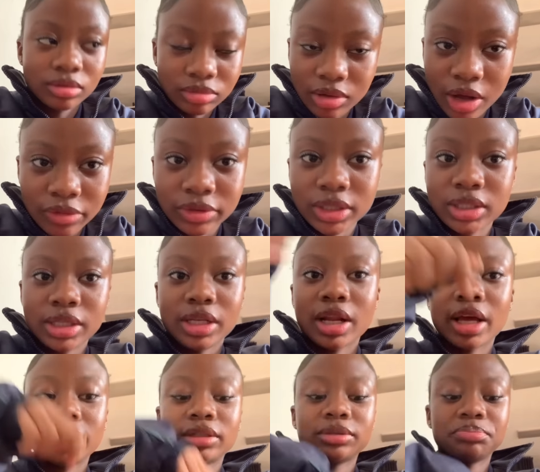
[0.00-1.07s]
obviously
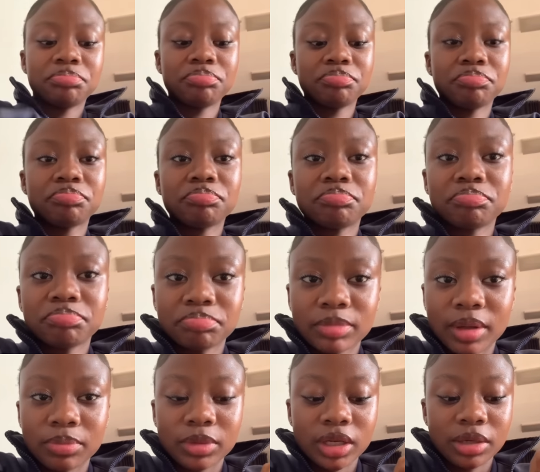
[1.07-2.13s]
like
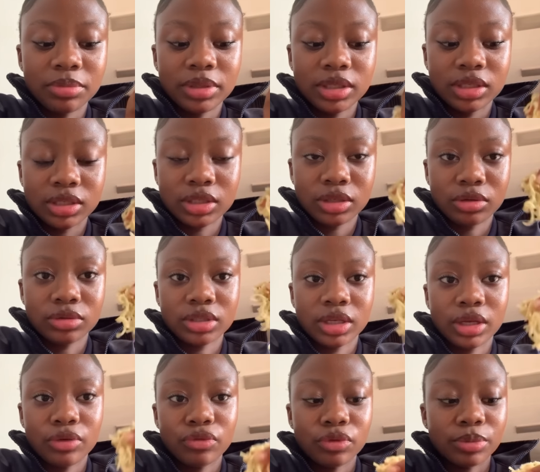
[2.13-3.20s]
I'm gonna be disclosing
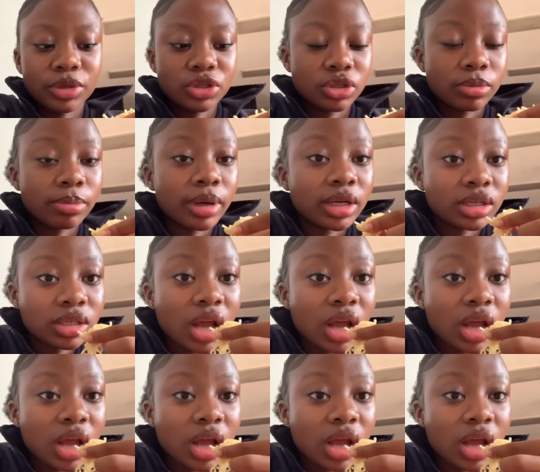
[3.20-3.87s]
information but